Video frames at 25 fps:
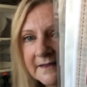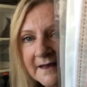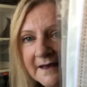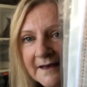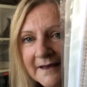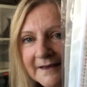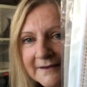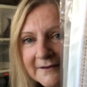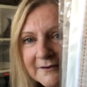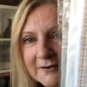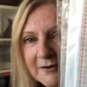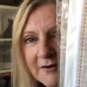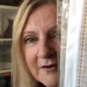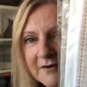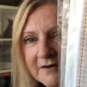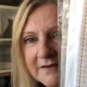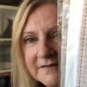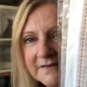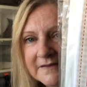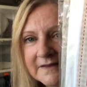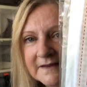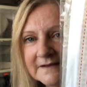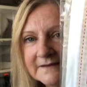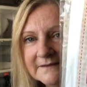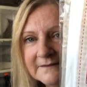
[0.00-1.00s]
that I got,
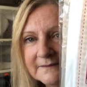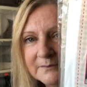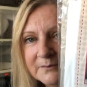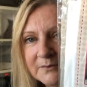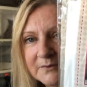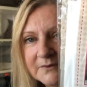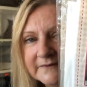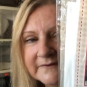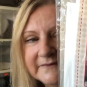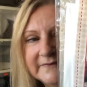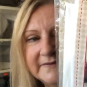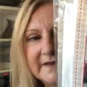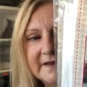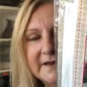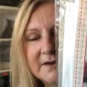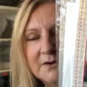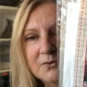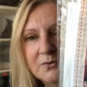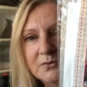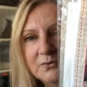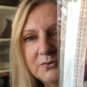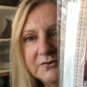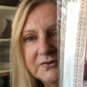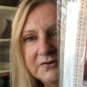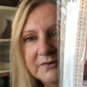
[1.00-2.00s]
and this was the
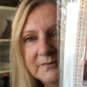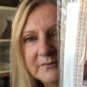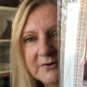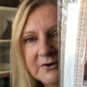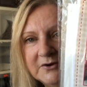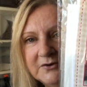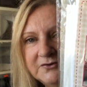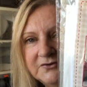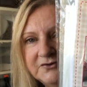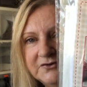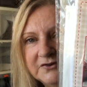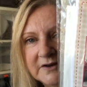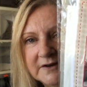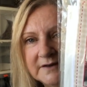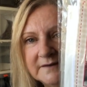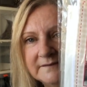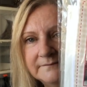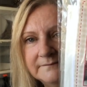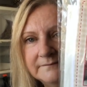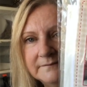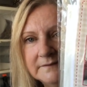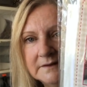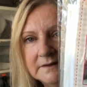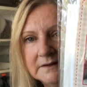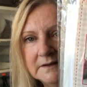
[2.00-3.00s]
autumn cushion.
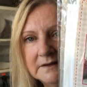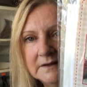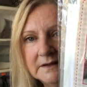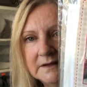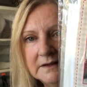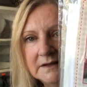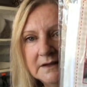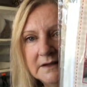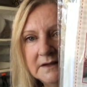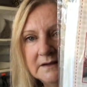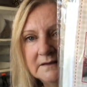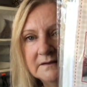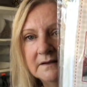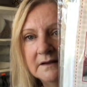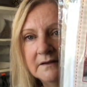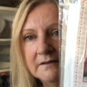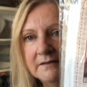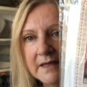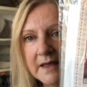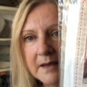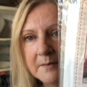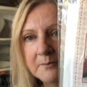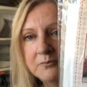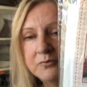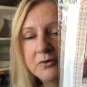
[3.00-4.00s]
So
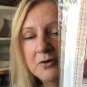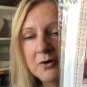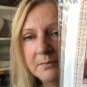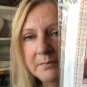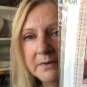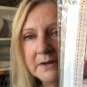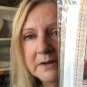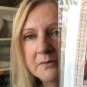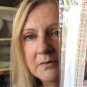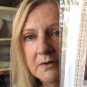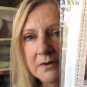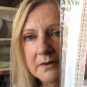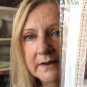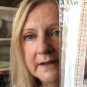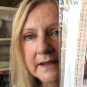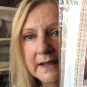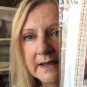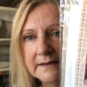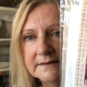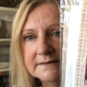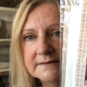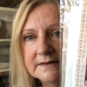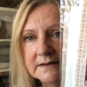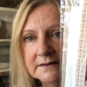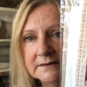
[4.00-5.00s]
that probably won't
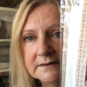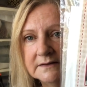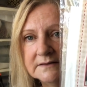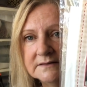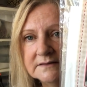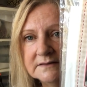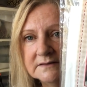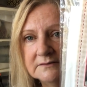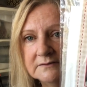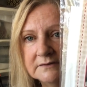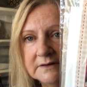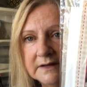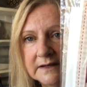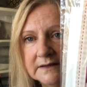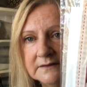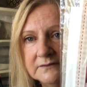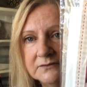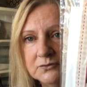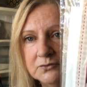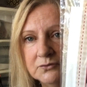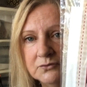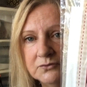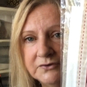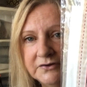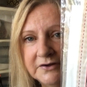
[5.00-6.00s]
get done until
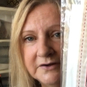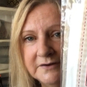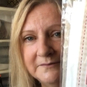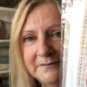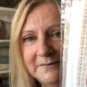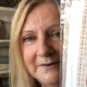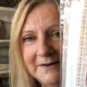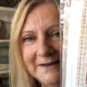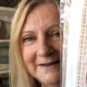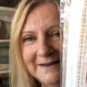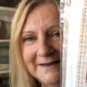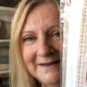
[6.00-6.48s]
next autumn.